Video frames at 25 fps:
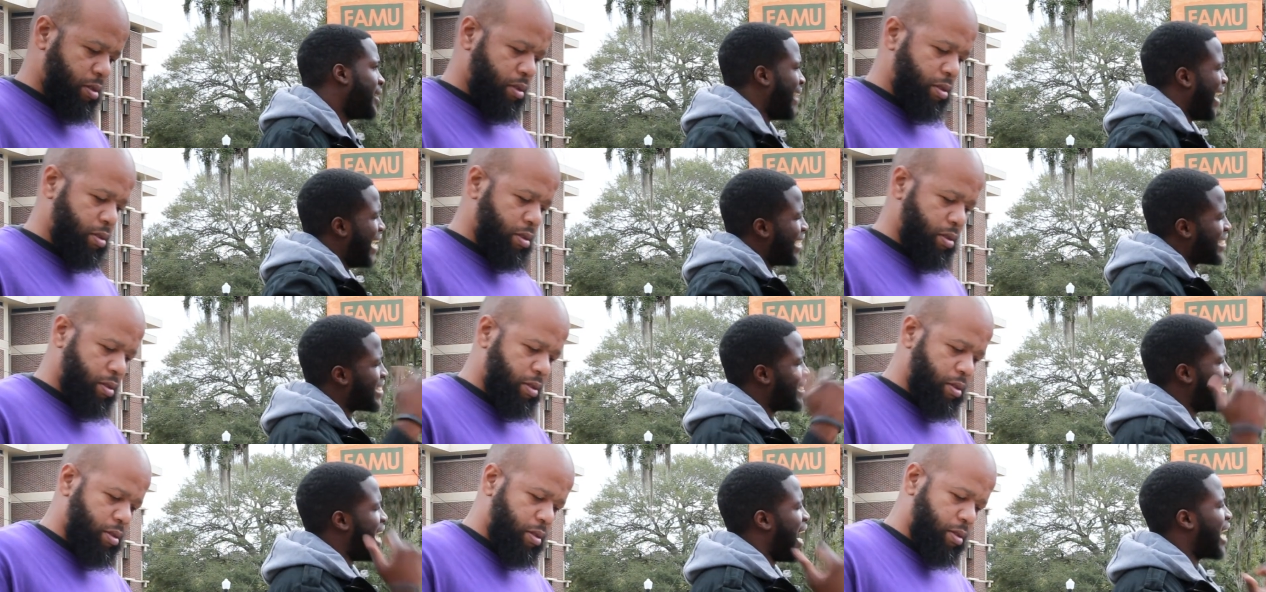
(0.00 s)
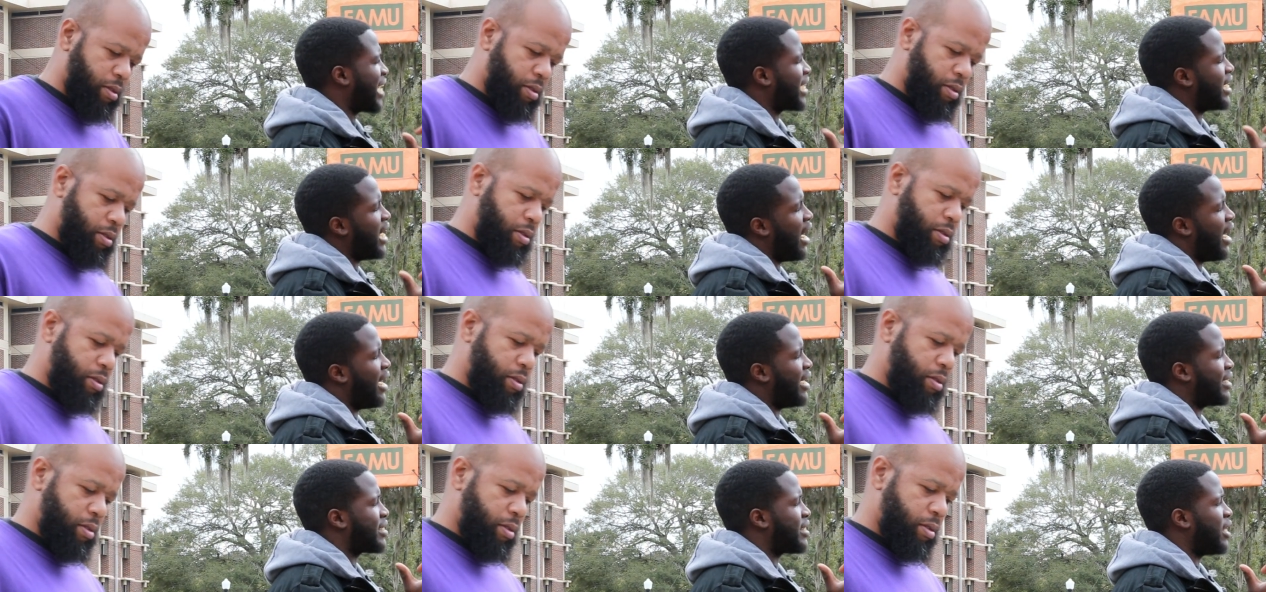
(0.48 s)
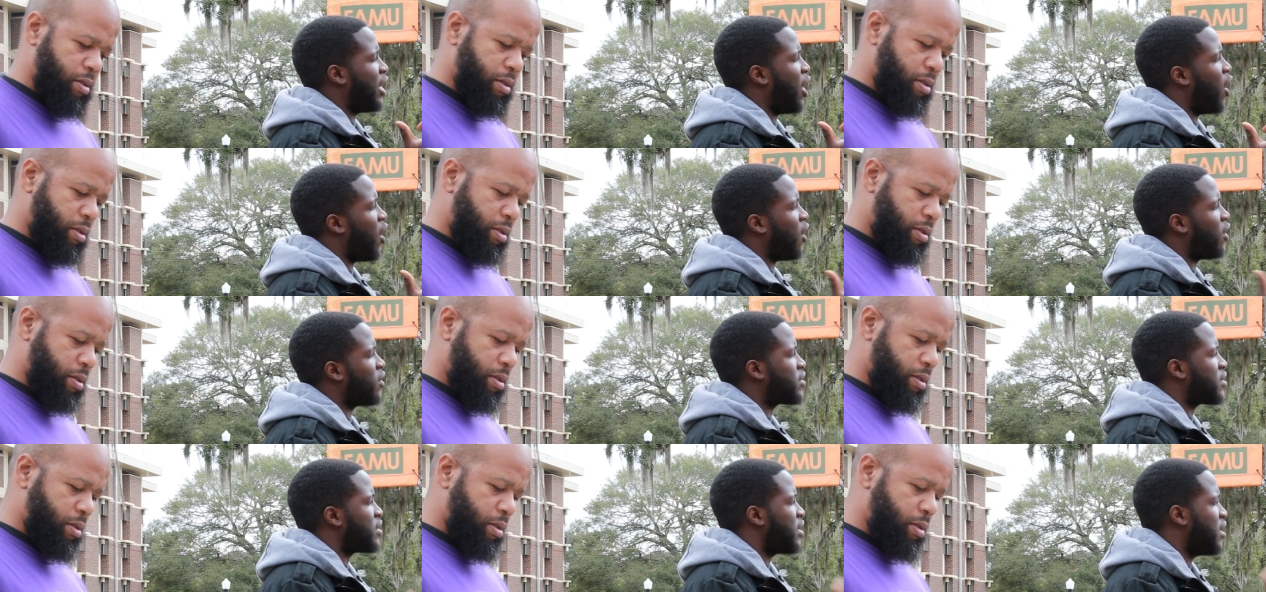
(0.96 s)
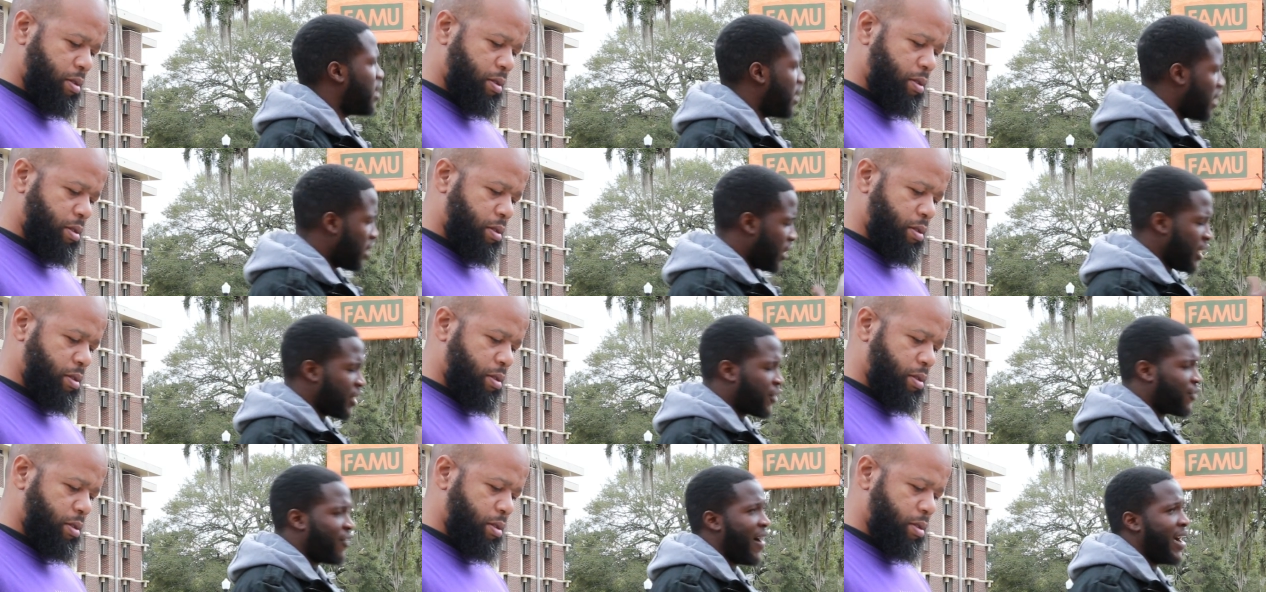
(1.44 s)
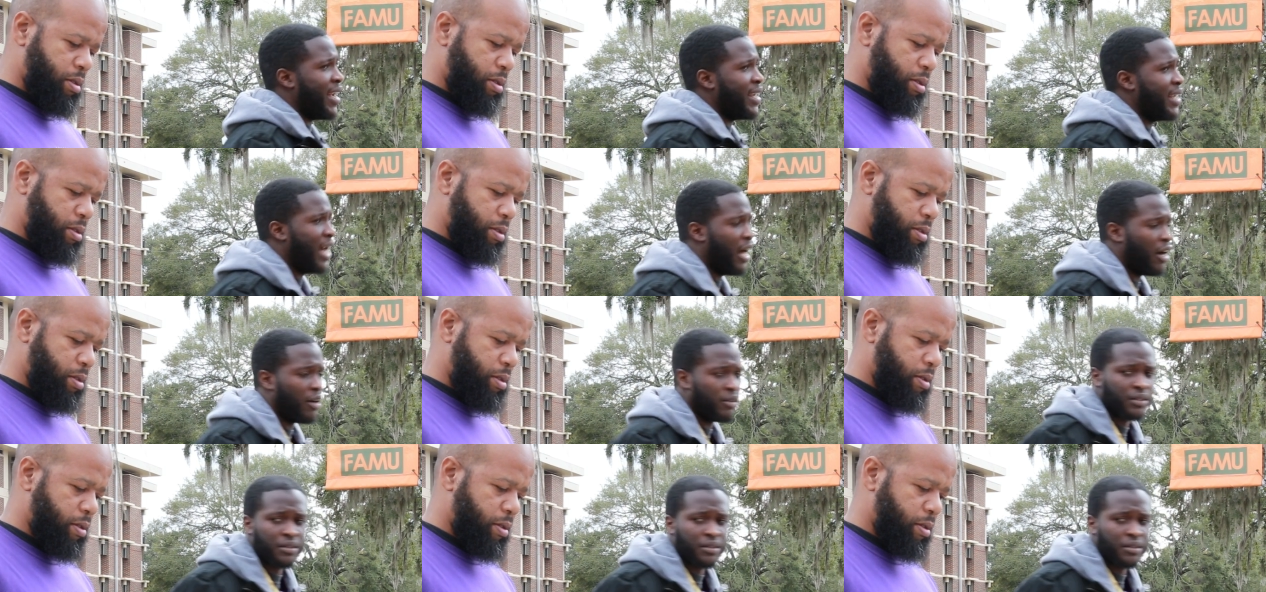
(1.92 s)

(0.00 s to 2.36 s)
Speaker 1: that's not God's laws. Let's find out.